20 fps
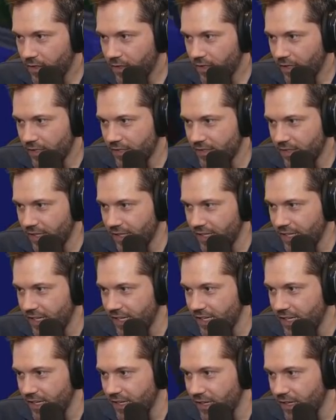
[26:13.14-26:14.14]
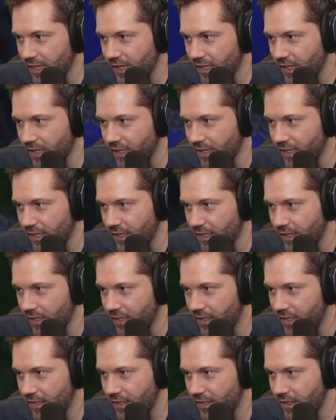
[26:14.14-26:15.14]
It's like he, uh,
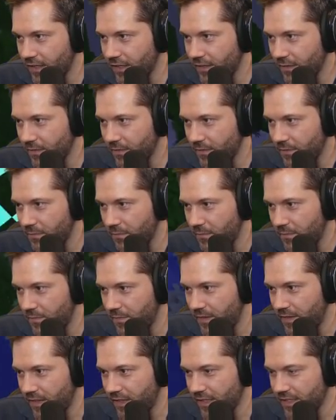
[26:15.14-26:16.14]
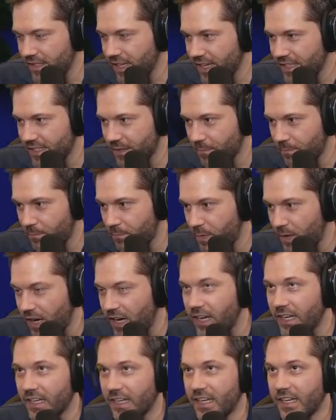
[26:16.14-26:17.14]
this guy's a
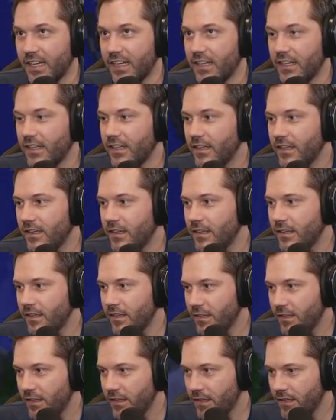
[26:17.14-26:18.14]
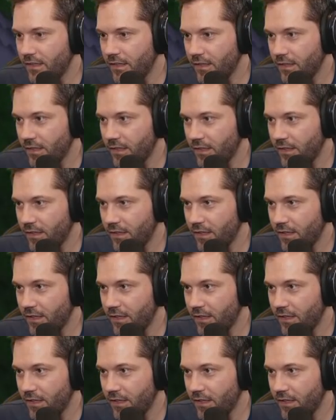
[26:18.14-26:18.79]
punk. What the frick,